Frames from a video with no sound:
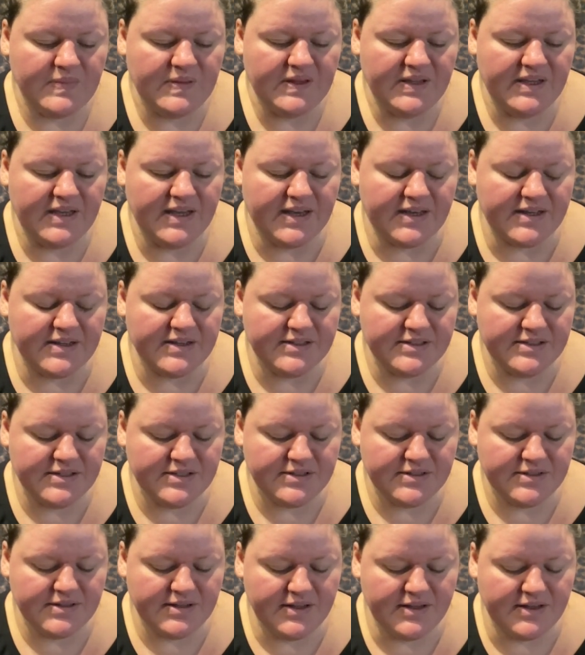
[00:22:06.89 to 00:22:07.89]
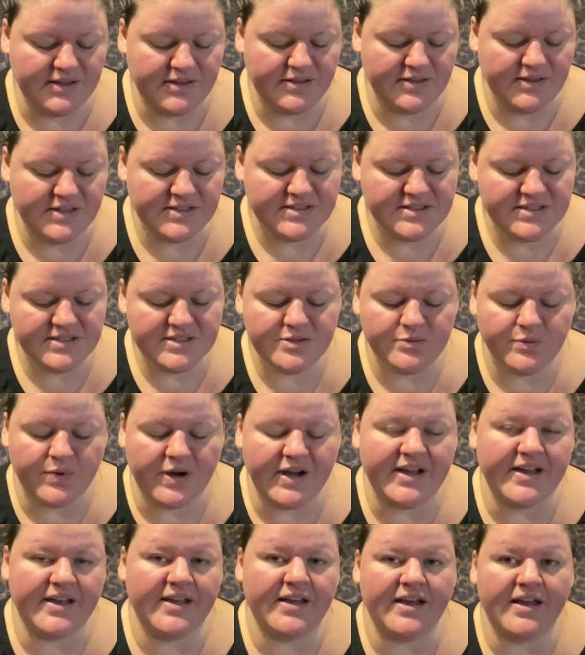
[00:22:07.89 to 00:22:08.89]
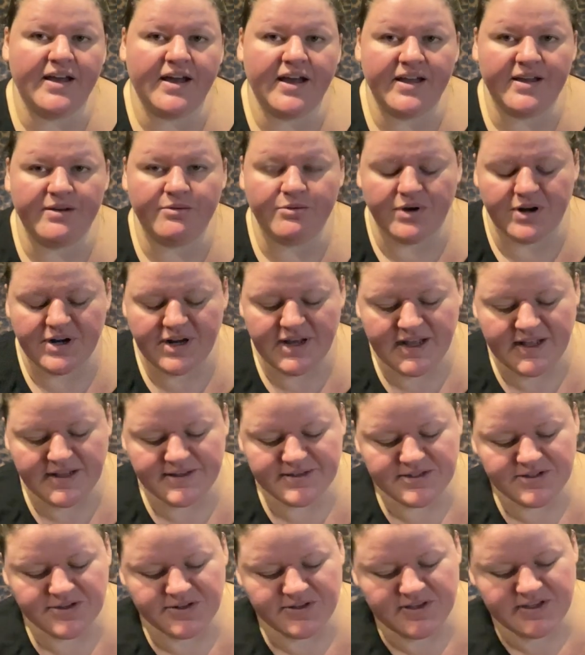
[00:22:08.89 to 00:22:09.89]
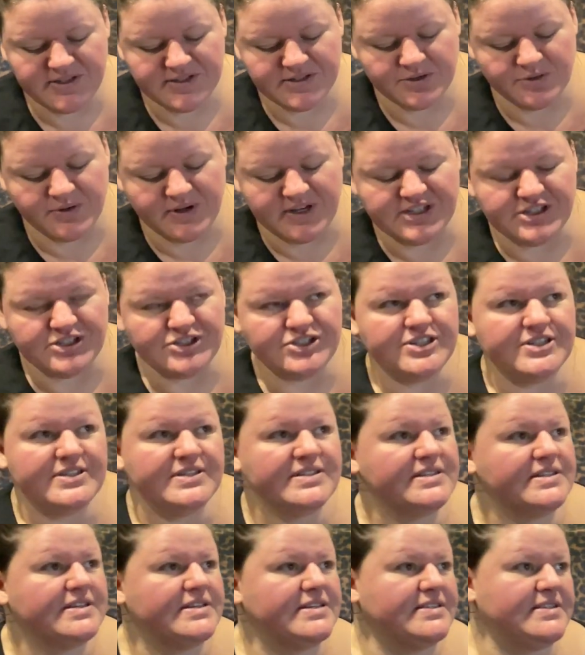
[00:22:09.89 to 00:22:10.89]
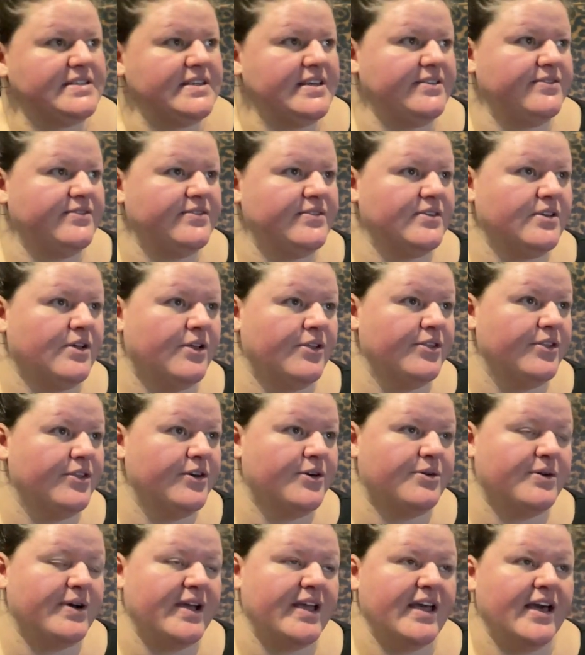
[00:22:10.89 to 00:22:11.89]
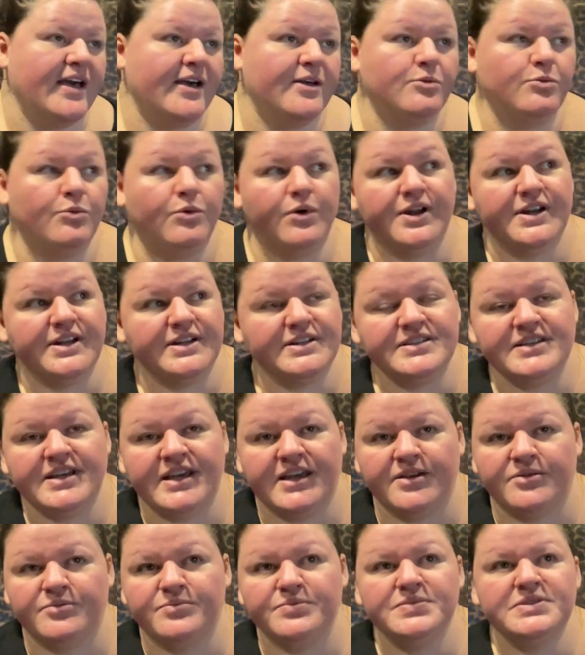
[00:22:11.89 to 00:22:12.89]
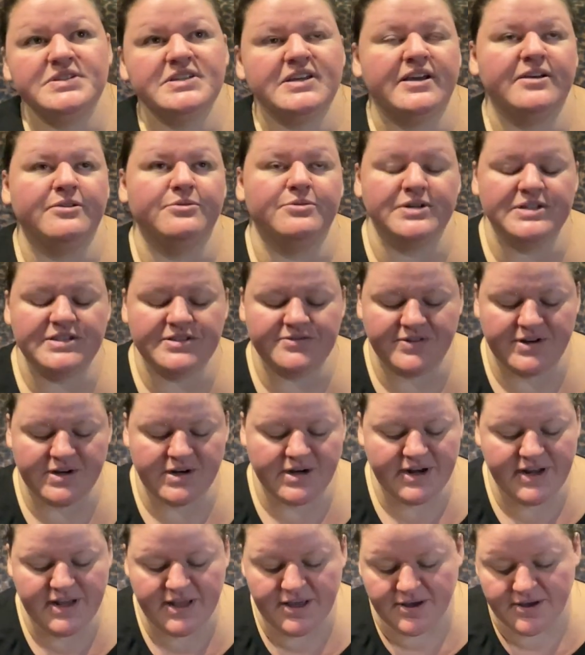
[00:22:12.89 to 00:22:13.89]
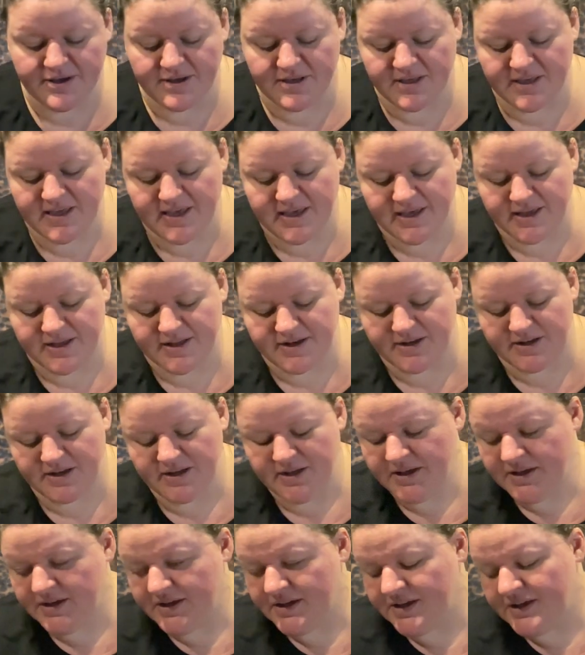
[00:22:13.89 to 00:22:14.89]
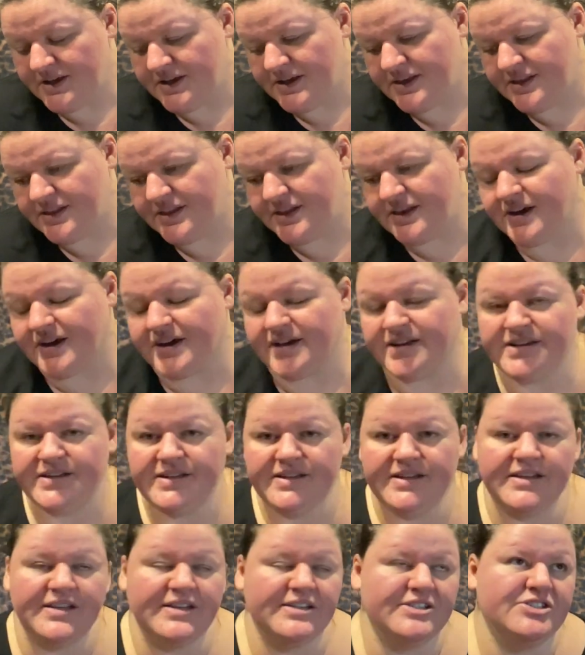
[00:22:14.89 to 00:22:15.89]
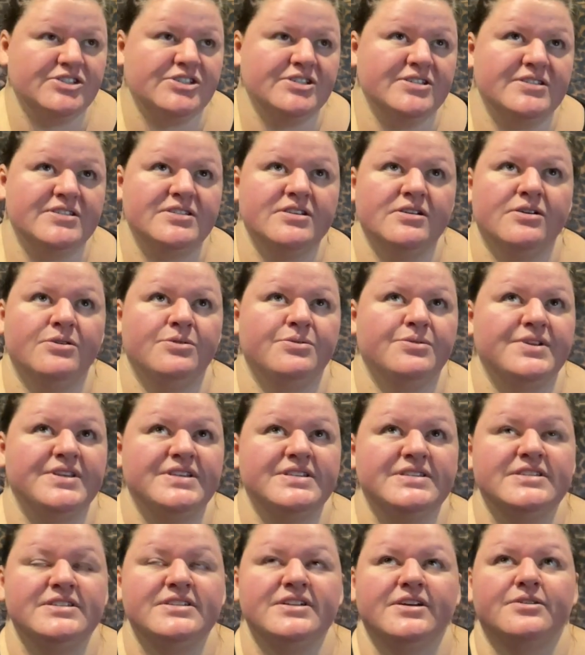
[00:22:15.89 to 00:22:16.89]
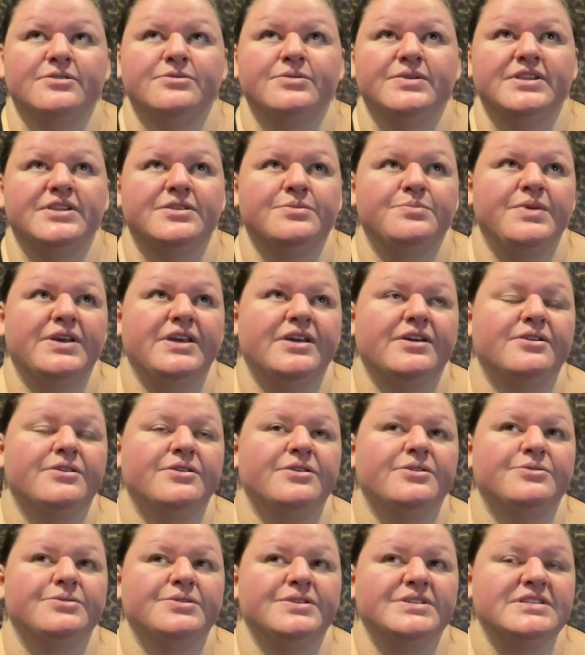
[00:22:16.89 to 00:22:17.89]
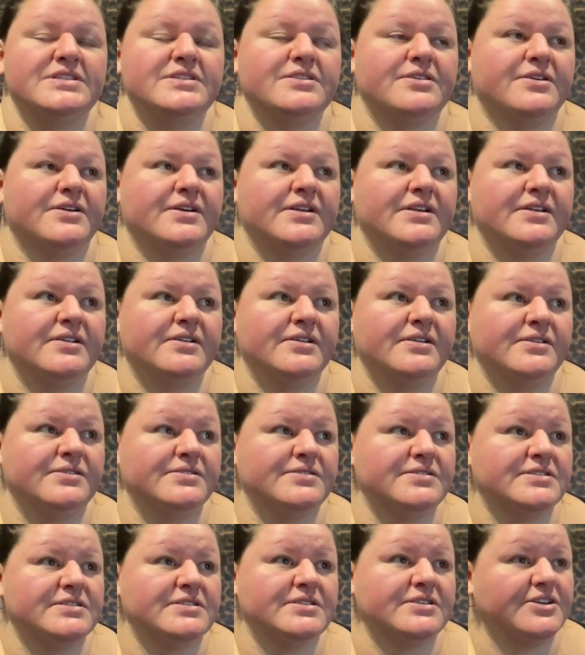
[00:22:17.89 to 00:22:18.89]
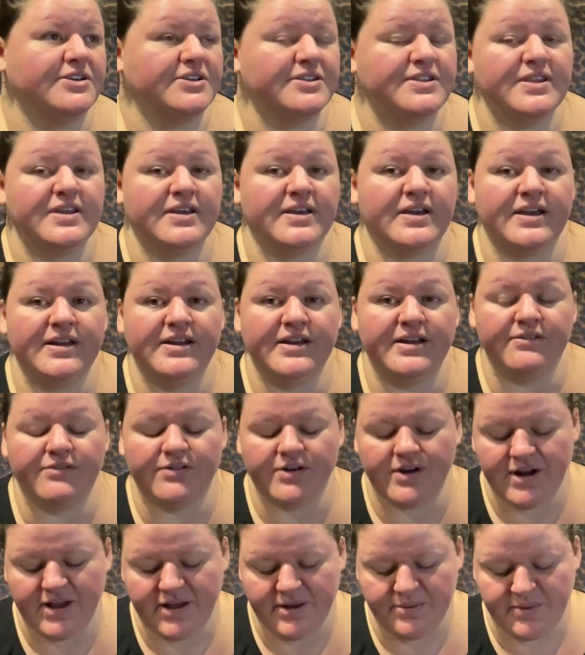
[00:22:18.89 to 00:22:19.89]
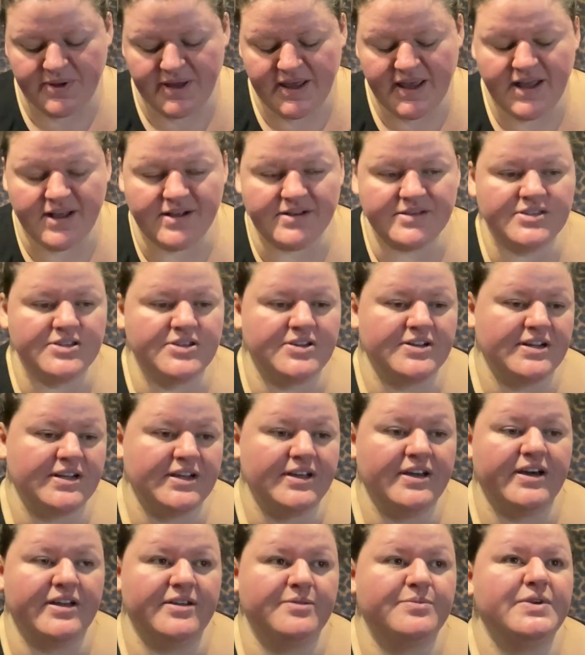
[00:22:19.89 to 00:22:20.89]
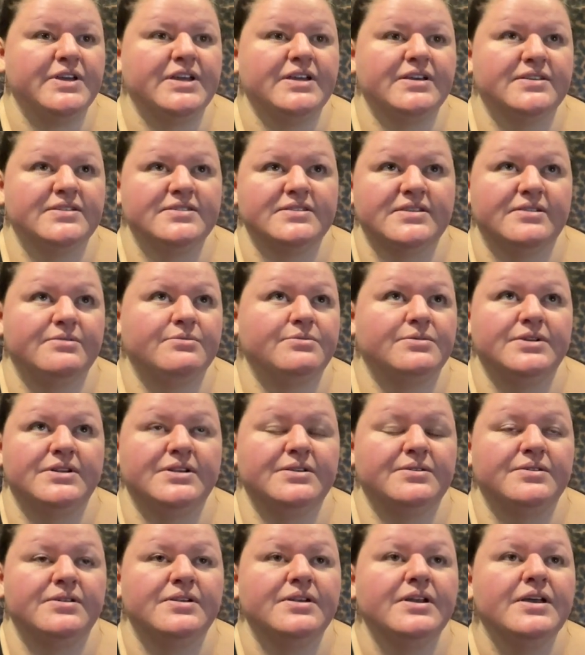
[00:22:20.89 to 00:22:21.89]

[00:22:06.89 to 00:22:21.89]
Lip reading: yeah, this is why I want to answer these questions, because although I had one attempt, I was very young, and the ideations always stuck with me. I always thought it's a good thing I never had my hands on a gun, because I wouldn't